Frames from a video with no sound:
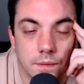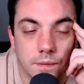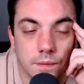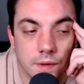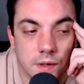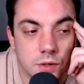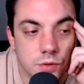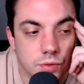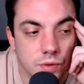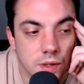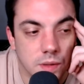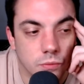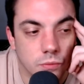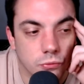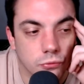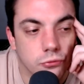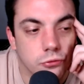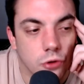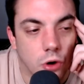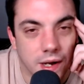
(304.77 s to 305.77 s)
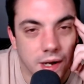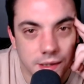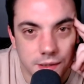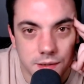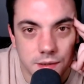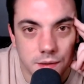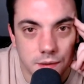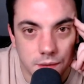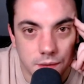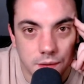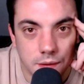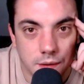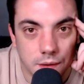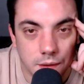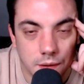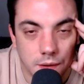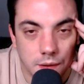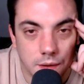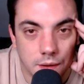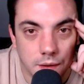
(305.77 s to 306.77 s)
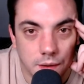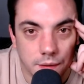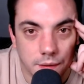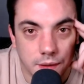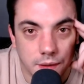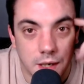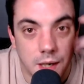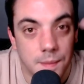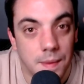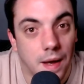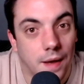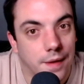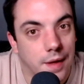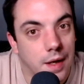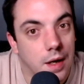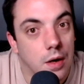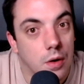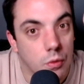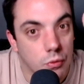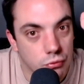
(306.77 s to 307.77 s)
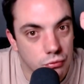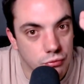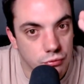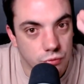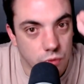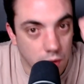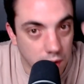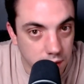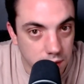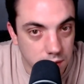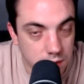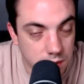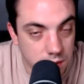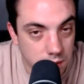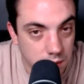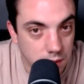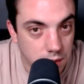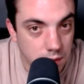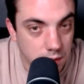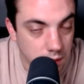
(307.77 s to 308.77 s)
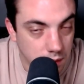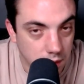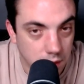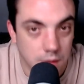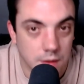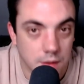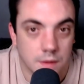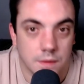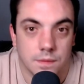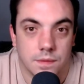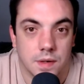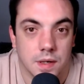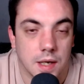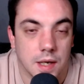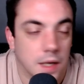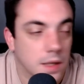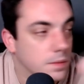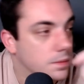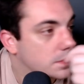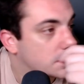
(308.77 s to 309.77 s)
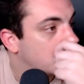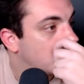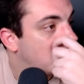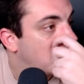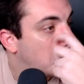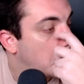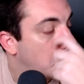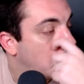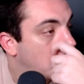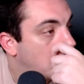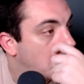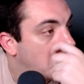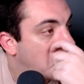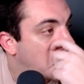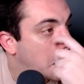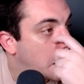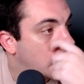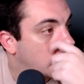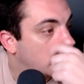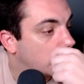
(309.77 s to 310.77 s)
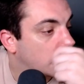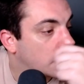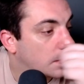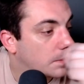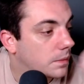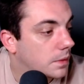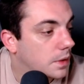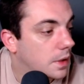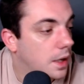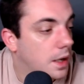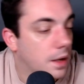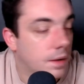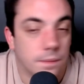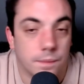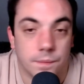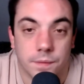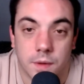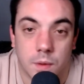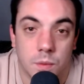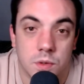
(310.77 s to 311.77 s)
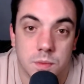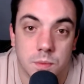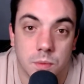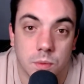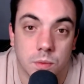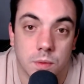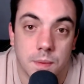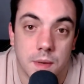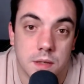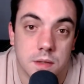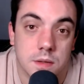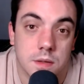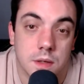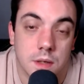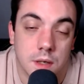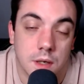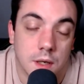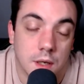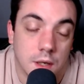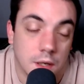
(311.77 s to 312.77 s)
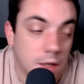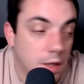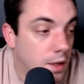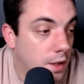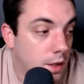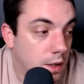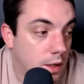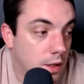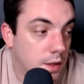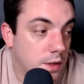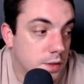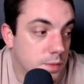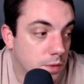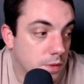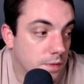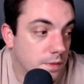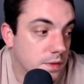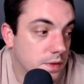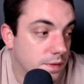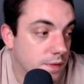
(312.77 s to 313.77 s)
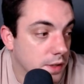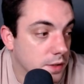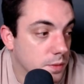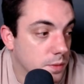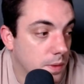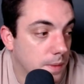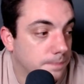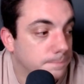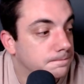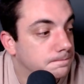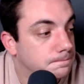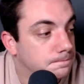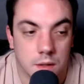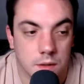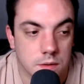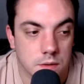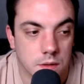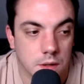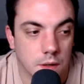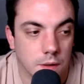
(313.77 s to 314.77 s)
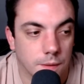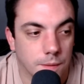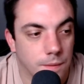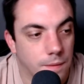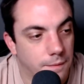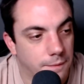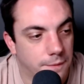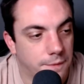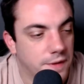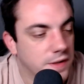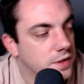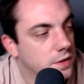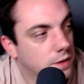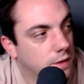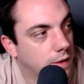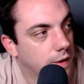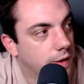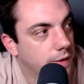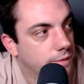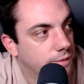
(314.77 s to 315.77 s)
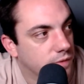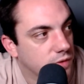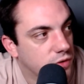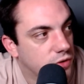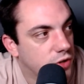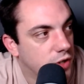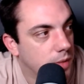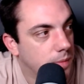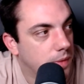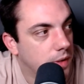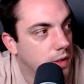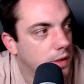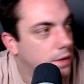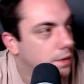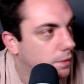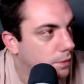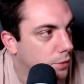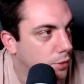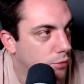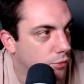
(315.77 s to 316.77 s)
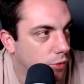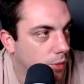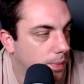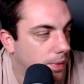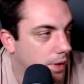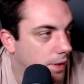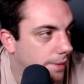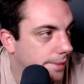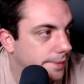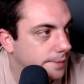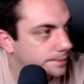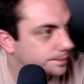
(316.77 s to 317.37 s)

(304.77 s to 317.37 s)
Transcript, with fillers: they treat him right, get him out there right for the games. And um, yeah, I wish him all the best. Let's move on to the next one. So this guy, Jimmy Garoppolo.